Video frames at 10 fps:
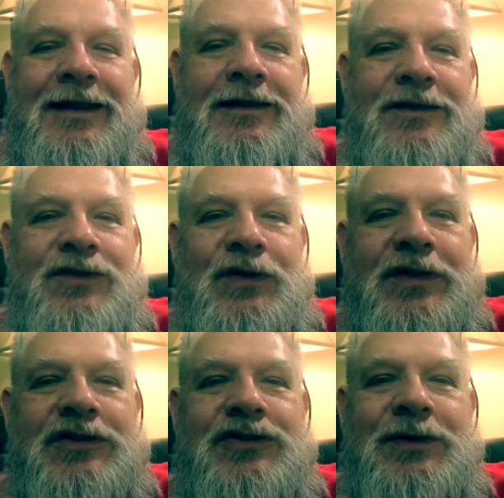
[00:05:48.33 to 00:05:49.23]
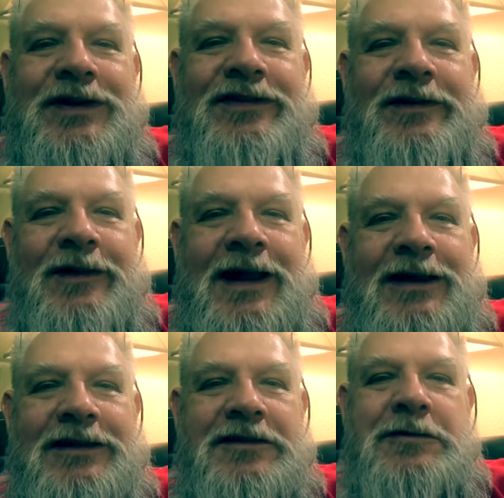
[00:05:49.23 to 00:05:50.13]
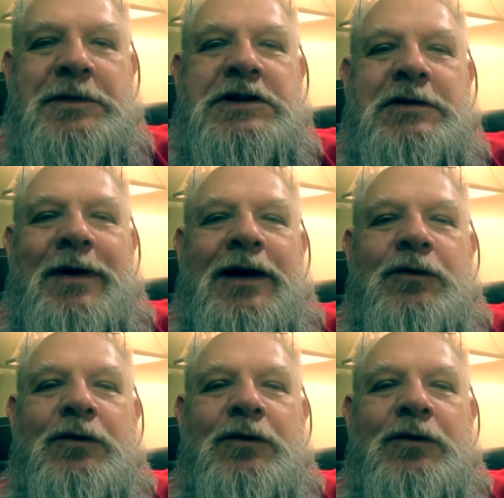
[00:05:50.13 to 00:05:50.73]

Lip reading: So the jury's still out a little bit about